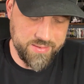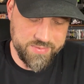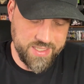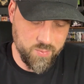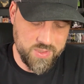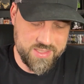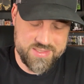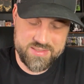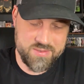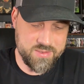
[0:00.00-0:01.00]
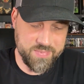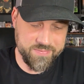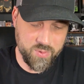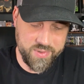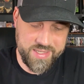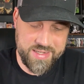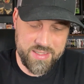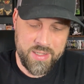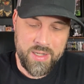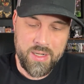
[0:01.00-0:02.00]
I don't think it was. This was before
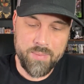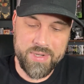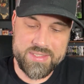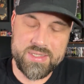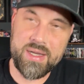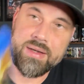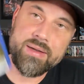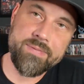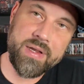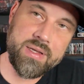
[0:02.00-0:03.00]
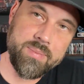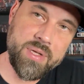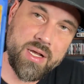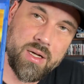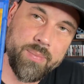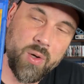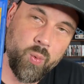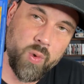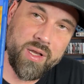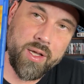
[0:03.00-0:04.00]
that. But I did finally pick up
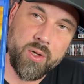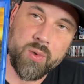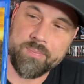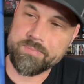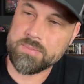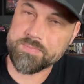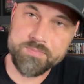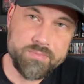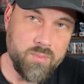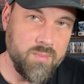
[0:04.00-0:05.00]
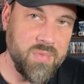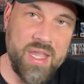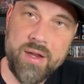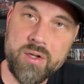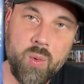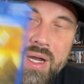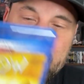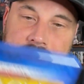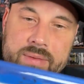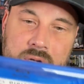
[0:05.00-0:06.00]
Willow. I don't know
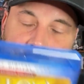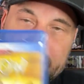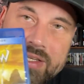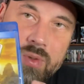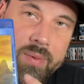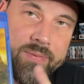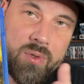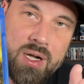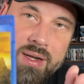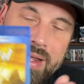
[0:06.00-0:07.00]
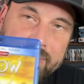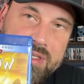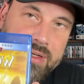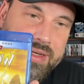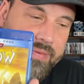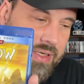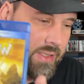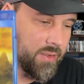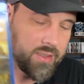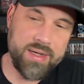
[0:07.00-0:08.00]
why I never owned this one before. I didn't have this on
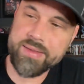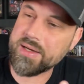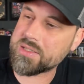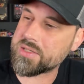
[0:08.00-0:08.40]
DVD or anything.